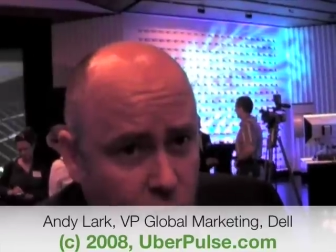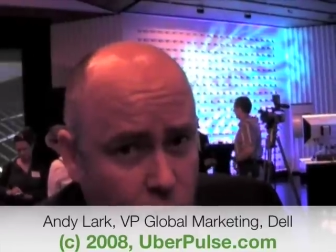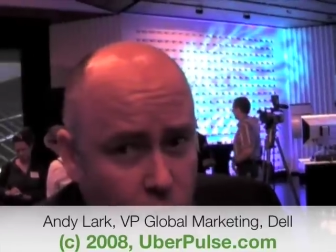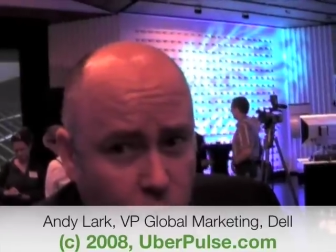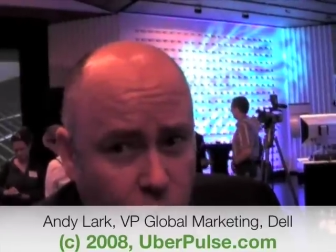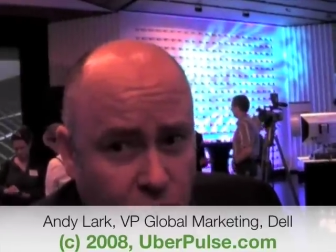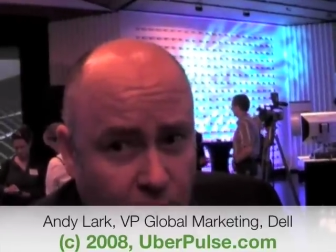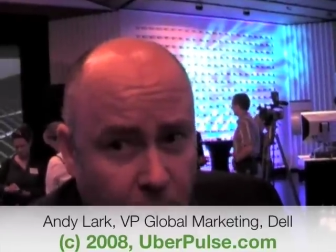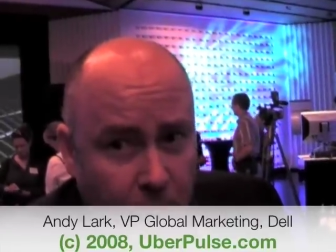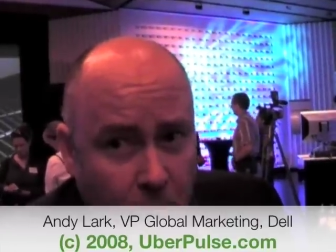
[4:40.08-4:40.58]
is
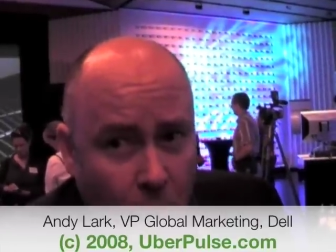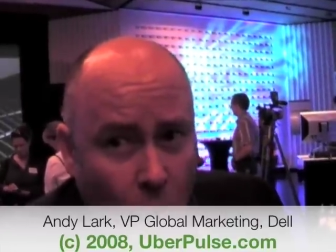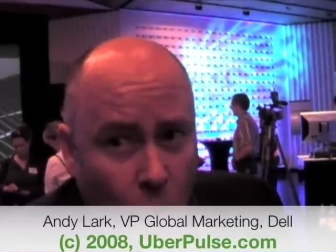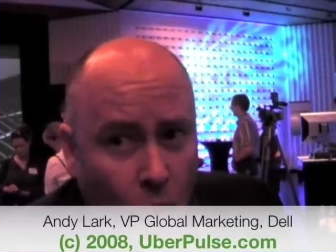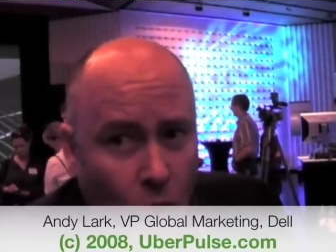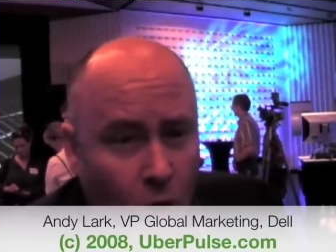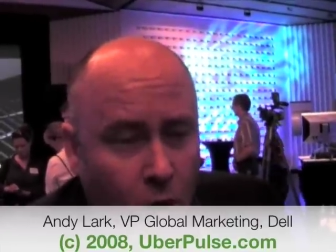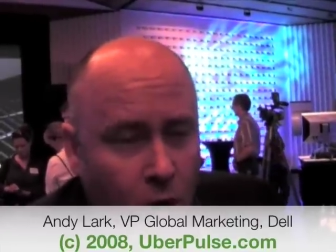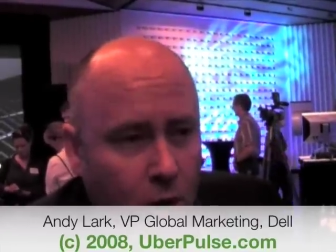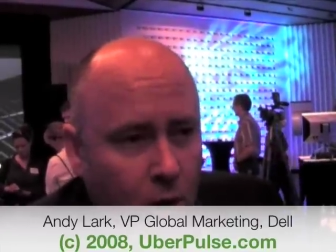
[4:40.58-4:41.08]
using
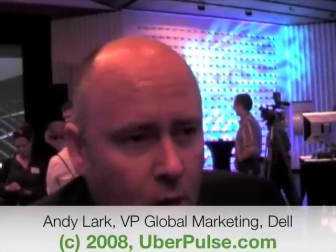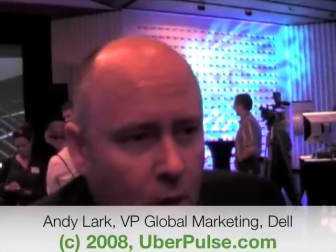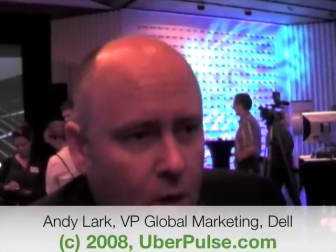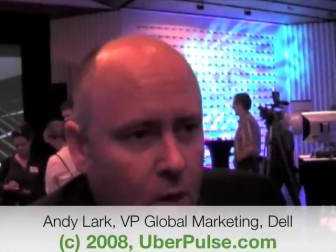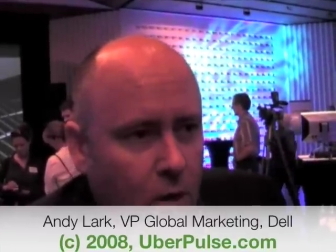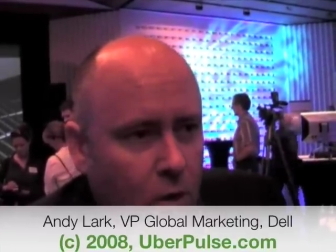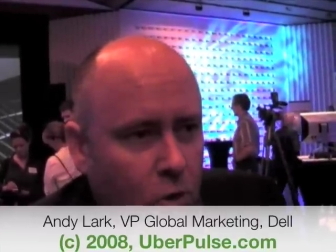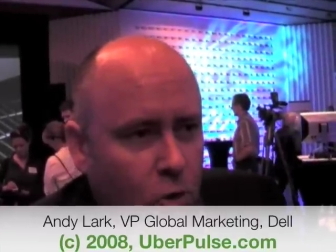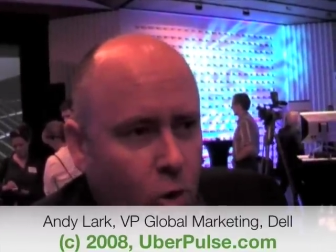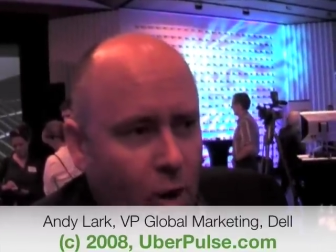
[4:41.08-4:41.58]
more
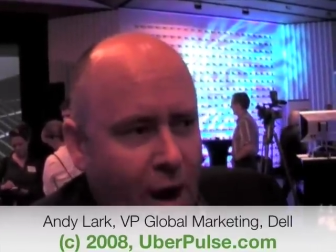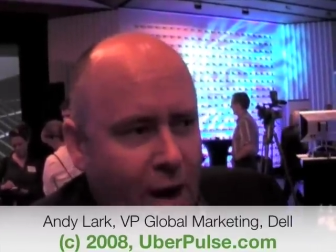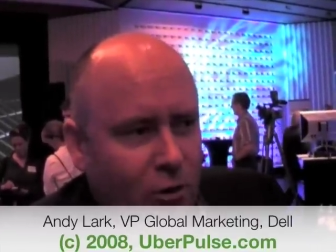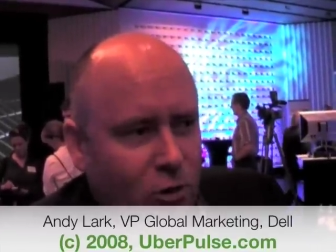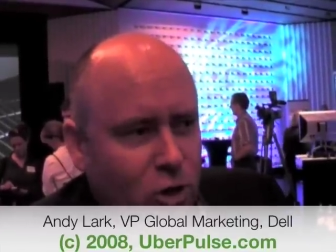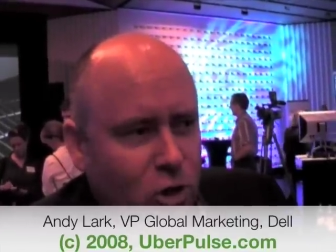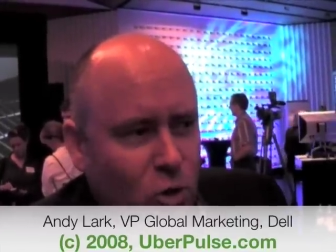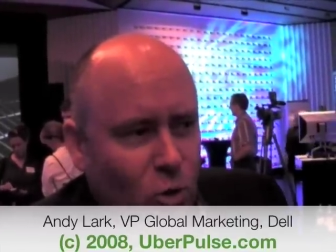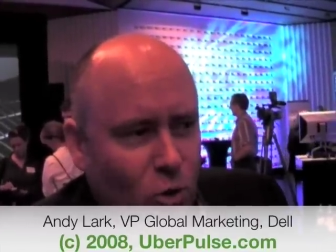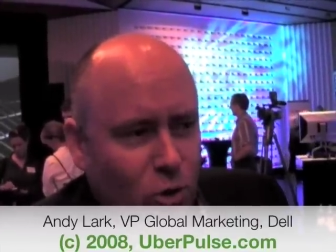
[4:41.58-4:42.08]

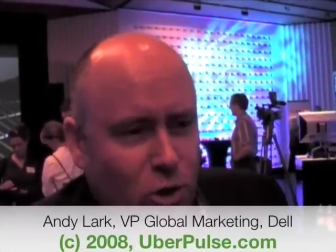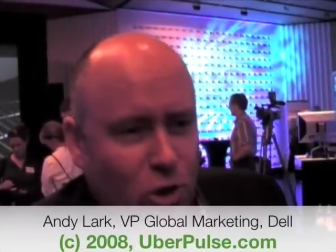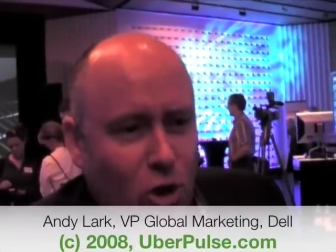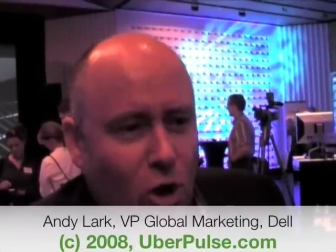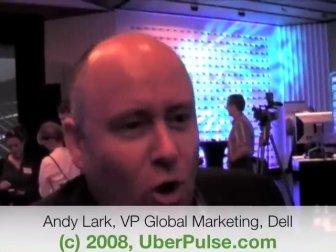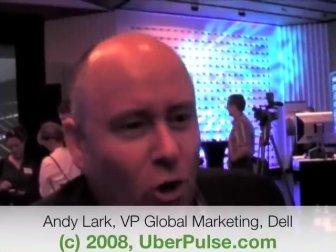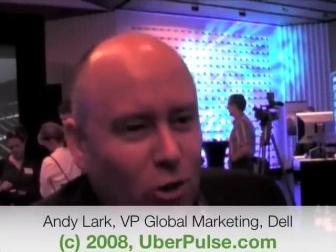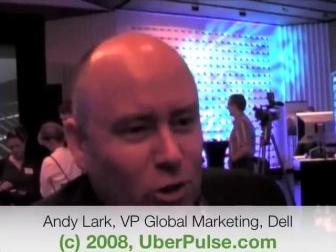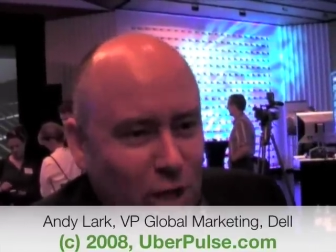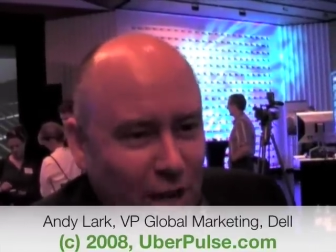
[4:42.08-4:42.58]
crowdsourced
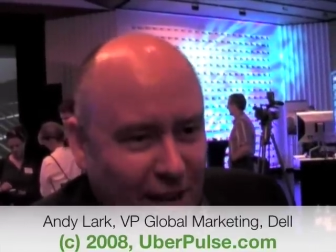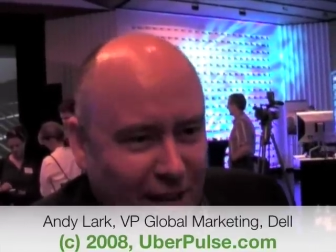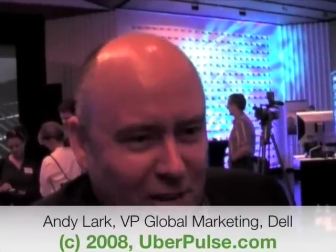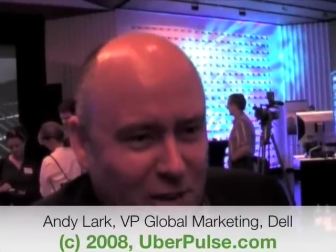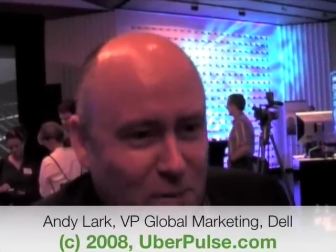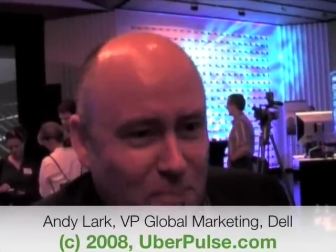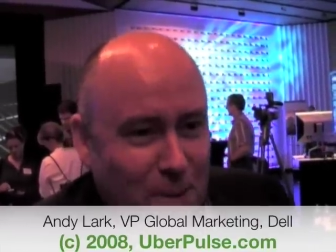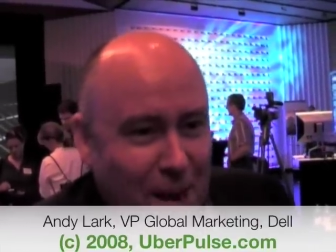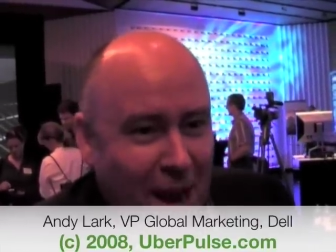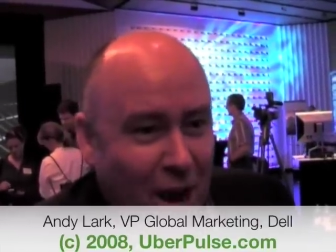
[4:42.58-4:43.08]
content
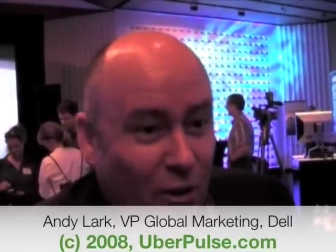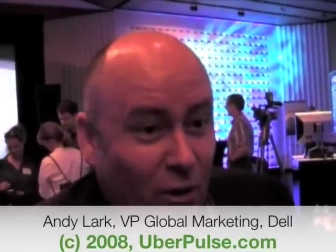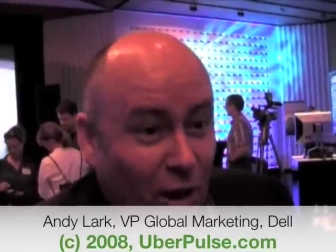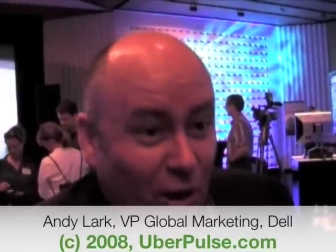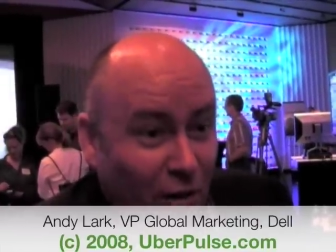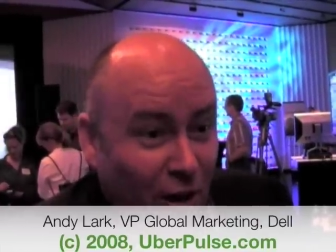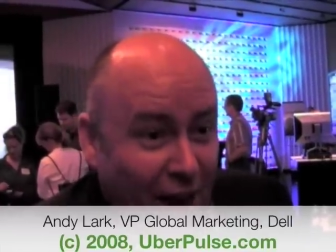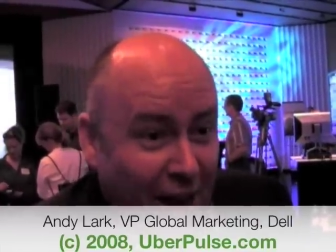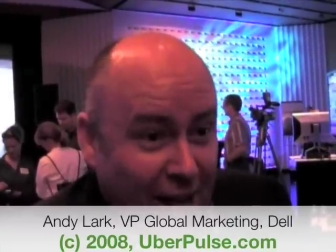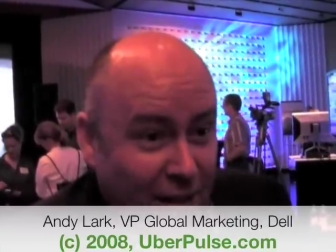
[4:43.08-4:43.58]
to power
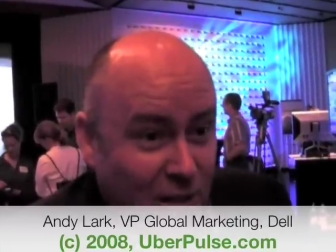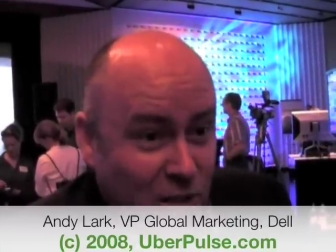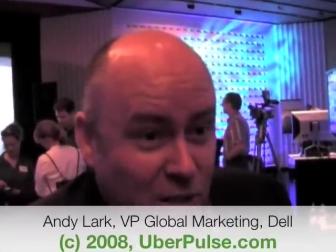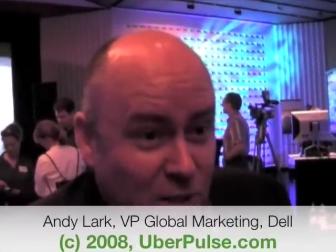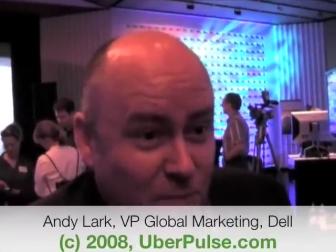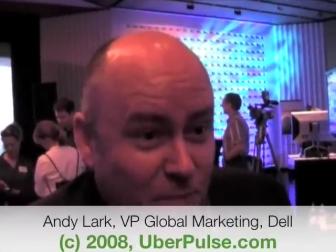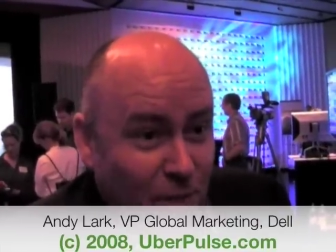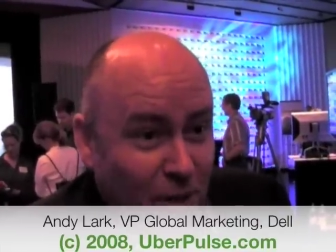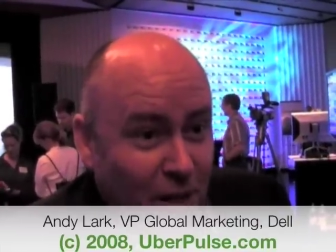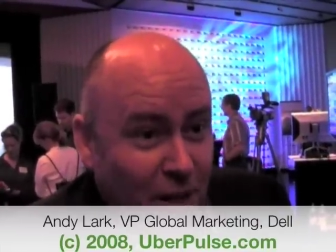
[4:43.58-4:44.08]
our
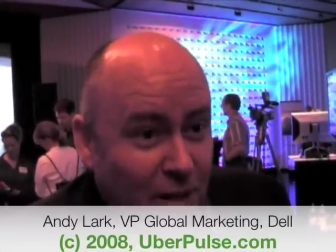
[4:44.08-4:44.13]
ads.